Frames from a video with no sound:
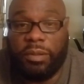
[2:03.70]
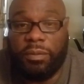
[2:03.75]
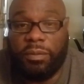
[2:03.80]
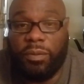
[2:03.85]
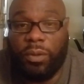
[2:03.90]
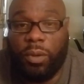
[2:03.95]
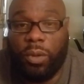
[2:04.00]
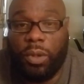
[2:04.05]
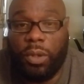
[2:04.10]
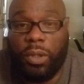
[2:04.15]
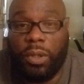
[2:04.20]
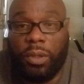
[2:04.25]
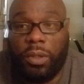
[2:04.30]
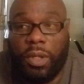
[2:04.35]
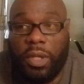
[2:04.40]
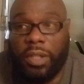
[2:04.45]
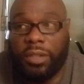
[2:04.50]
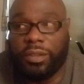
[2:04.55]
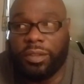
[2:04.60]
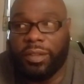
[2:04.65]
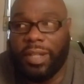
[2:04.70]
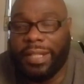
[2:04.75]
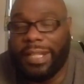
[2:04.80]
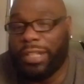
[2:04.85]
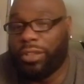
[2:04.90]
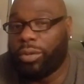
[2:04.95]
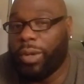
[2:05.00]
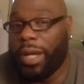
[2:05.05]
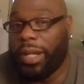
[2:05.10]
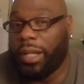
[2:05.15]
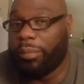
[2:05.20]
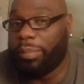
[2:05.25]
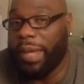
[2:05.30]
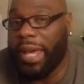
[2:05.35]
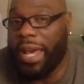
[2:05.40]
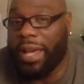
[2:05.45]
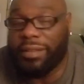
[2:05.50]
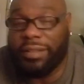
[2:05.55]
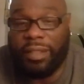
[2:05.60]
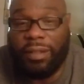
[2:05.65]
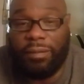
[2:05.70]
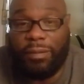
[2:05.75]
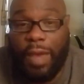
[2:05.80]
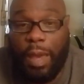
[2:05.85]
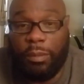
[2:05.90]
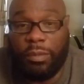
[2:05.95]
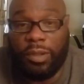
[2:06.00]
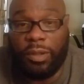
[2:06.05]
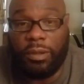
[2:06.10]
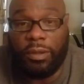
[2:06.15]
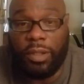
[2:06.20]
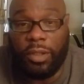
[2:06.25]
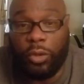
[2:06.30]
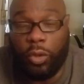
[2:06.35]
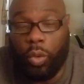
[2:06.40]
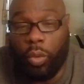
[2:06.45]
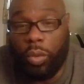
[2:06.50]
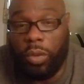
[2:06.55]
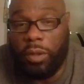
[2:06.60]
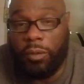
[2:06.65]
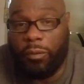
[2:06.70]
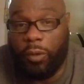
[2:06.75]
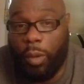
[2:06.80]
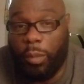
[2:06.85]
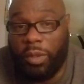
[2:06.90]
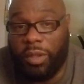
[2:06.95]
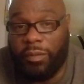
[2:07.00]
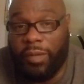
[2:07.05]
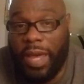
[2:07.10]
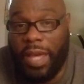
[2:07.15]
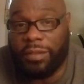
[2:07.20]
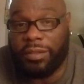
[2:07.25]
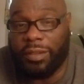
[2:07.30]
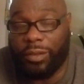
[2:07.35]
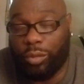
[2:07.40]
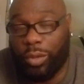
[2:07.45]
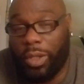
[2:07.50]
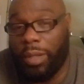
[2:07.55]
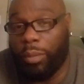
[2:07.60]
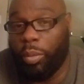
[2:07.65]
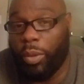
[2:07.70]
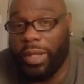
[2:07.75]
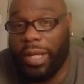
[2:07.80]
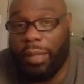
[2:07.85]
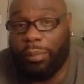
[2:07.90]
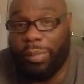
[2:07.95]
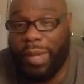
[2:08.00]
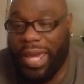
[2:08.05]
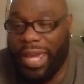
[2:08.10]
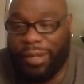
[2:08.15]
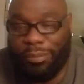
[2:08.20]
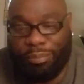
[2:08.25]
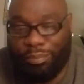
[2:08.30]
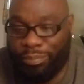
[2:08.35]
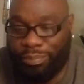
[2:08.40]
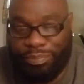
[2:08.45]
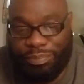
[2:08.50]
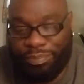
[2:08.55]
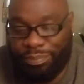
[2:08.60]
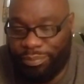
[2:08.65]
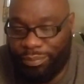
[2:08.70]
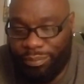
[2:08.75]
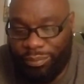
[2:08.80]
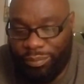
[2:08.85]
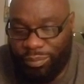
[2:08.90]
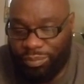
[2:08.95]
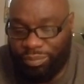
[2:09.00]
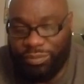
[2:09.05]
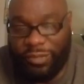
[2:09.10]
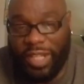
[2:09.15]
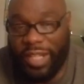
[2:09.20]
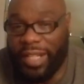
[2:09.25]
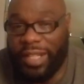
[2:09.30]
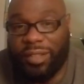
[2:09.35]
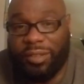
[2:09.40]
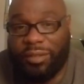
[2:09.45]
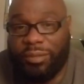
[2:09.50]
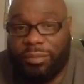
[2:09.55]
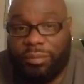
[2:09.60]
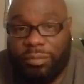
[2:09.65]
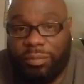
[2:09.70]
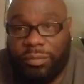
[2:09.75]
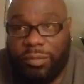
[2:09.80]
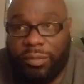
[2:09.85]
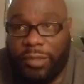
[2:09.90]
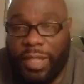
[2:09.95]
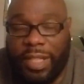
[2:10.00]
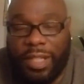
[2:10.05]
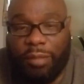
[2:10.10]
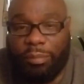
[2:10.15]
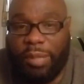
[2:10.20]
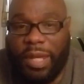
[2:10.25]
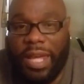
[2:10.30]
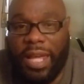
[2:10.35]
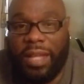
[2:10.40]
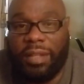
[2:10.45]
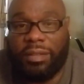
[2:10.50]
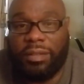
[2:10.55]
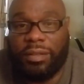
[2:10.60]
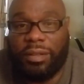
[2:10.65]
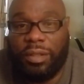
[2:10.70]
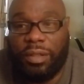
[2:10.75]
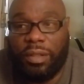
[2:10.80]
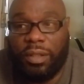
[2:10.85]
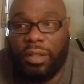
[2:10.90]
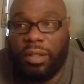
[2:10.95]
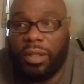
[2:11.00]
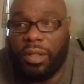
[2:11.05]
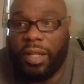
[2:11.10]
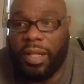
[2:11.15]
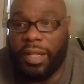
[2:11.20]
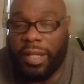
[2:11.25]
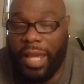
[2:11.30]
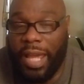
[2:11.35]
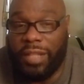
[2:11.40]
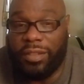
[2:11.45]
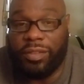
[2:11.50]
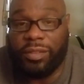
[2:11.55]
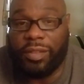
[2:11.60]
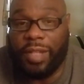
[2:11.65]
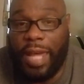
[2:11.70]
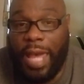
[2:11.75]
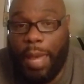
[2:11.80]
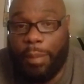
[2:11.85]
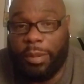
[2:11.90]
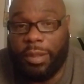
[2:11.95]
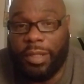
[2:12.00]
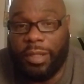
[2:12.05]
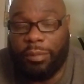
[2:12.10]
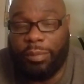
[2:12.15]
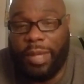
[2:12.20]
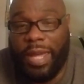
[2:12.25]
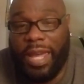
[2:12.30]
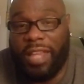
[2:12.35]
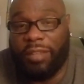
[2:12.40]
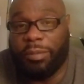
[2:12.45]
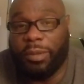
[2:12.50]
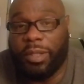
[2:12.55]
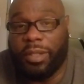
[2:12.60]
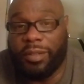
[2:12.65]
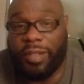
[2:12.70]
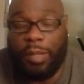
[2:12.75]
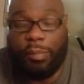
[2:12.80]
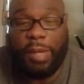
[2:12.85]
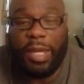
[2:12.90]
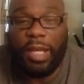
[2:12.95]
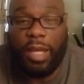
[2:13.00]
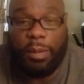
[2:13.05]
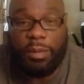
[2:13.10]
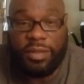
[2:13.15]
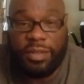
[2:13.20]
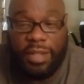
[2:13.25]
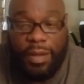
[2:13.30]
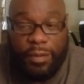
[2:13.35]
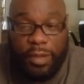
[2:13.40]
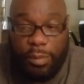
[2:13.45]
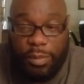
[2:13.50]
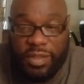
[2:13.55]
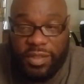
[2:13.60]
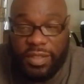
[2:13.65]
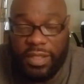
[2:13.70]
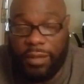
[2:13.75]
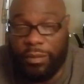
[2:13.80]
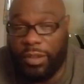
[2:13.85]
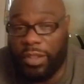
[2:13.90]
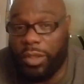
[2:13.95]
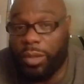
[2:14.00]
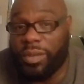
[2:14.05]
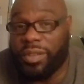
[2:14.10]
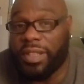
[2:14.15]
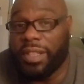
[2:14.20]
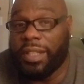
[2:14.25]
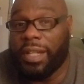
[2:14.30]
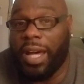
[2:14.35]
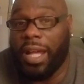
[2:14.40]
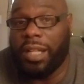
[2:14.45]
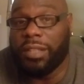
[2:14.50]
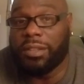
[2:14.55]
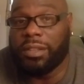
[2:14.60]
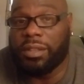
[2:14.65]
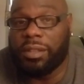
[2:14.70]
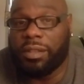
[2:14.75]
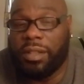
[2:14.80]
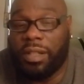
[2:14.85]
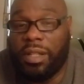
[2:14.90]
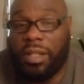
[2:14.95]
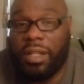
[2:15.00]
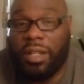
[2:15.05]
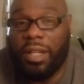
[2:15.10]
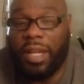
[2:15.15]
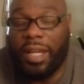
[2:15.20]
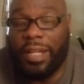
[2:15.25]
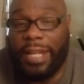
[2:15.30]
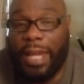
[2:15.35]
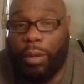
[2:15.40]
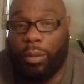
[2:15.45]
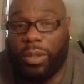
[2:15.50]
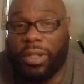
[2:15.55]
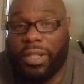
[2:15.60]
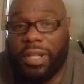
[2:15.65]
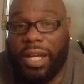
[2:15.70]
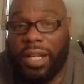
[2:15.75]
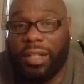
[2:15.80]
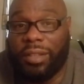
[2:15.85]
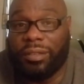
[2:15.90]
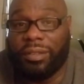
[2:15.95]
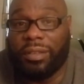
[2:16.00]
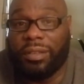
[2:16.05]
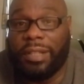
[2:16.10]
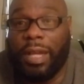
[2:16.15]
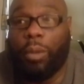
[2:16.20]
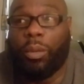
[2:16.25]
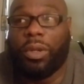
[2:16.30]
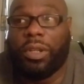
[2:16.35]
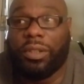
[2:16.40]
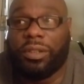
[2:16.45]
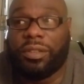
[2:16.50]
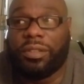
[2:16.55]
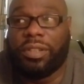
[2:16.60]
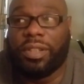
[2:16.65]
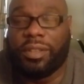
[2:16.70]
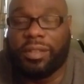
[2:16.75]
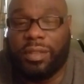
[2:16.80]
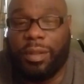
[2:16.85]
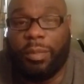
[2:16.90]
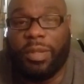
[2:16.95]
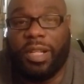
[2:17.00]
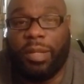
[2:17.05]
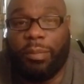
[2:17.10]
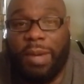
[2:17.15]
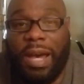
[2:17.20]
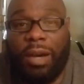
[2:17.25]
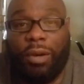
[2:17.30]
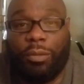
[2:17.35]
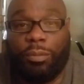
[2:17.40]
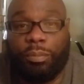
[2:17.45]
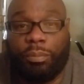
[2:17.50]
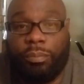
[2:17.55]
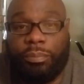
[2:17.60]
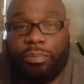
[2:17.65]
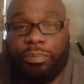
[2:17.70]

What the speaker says: for, just like they tried to pass the new affirmative action to try to bring that back. They didn't. It didn't pass. And the agents are happy it didn't pass because they make up 70% of the UC colleges, and that would have took some of them out